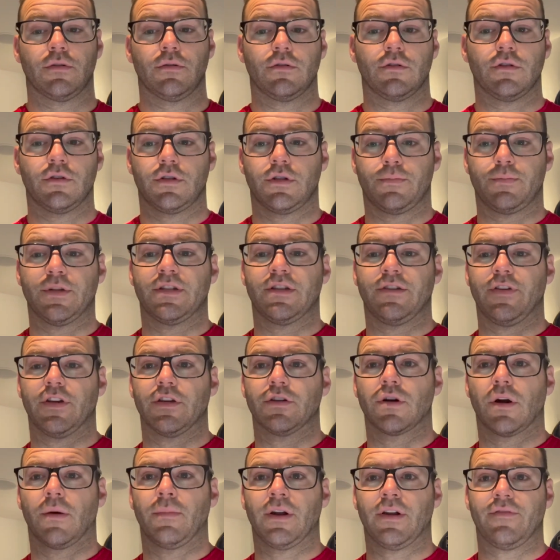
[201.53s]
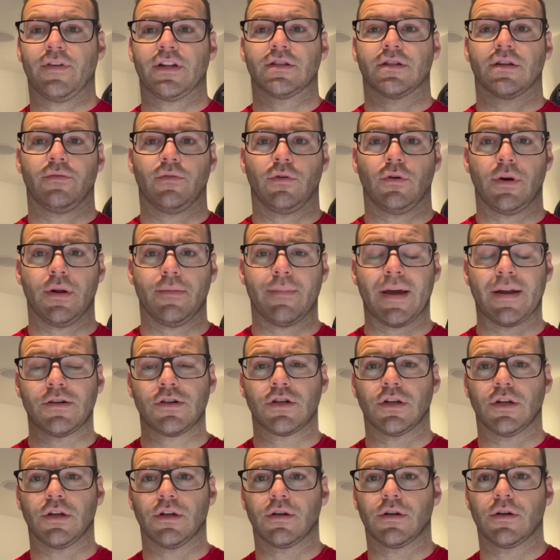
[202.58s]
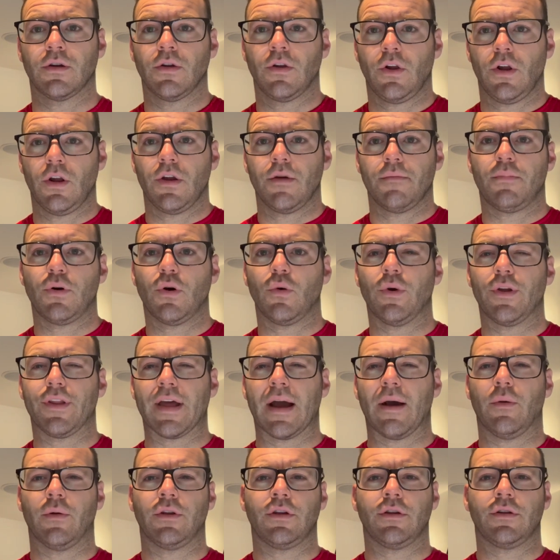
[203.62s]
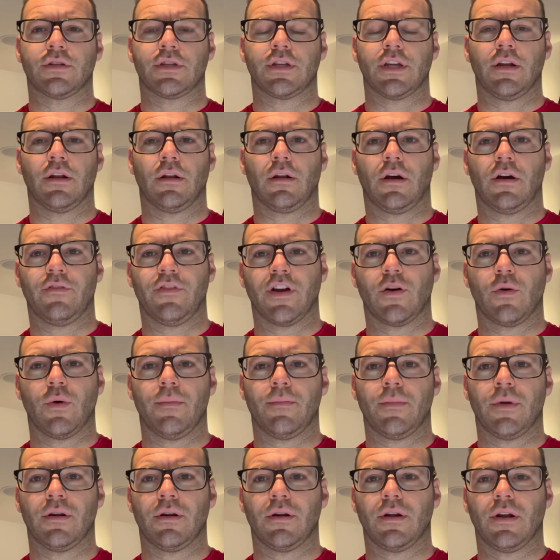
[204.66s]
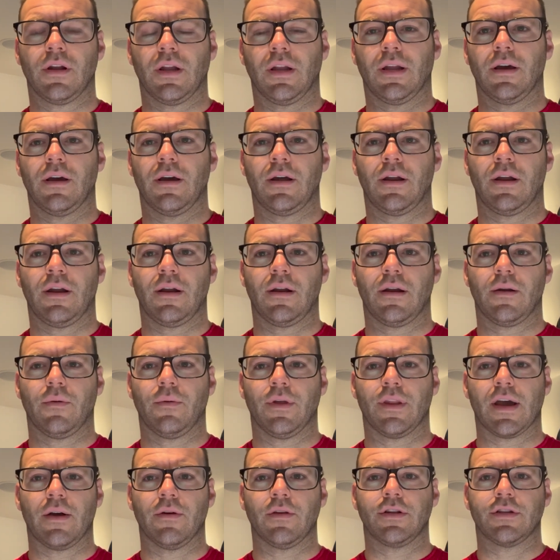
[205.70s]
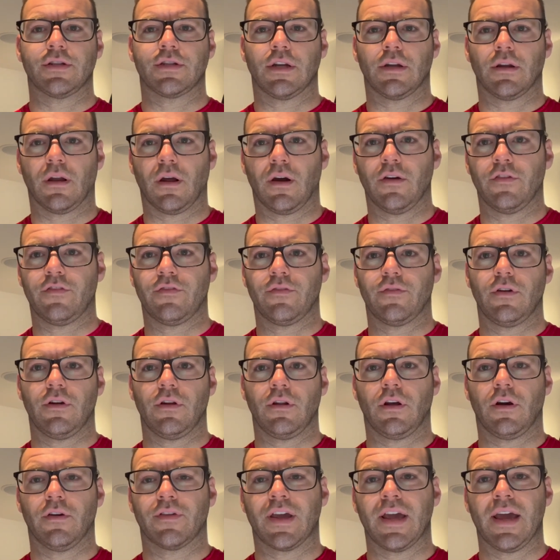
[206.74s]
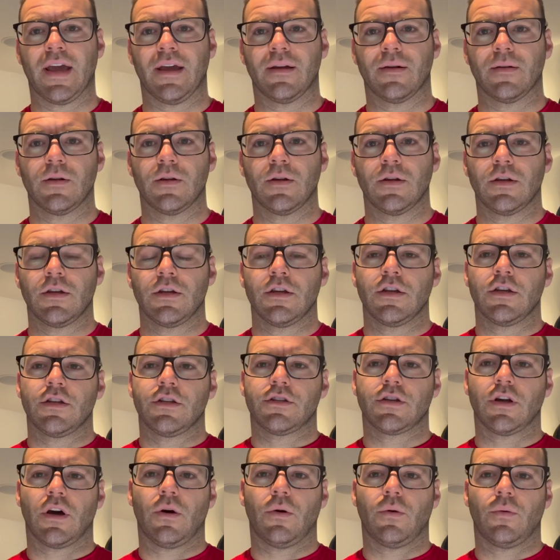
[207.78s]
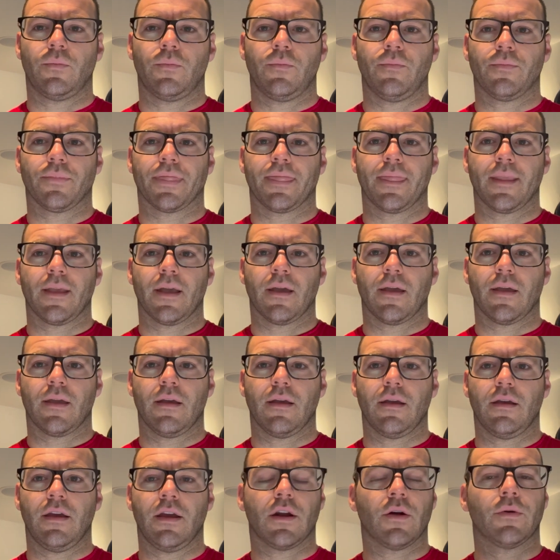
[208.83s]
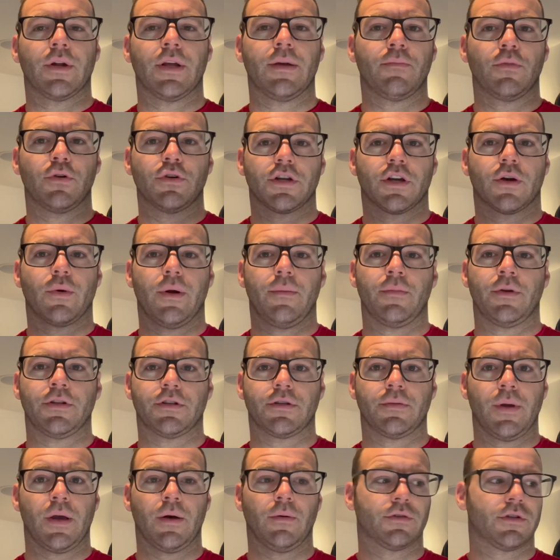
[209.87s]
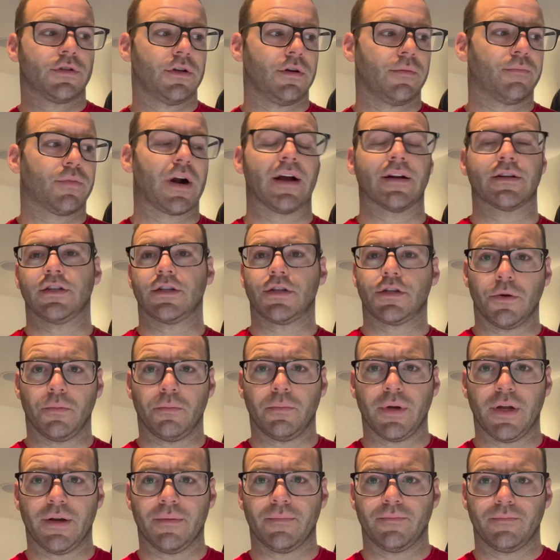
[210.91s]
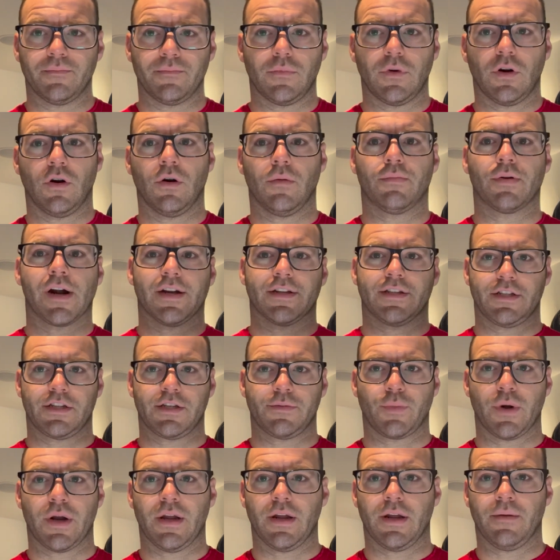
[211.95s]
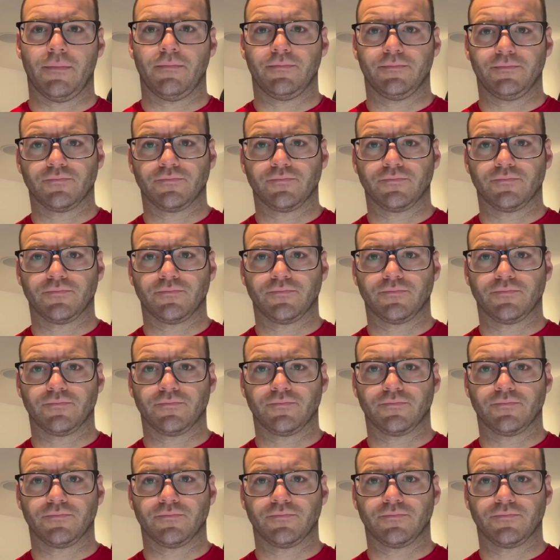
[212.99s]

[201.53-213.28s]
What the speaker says: specific strongman events I've already mentioned, but without using a lot of equipment and without using a lot of kit. So you don't need much equipment to be able to practice jumping or practice sprinting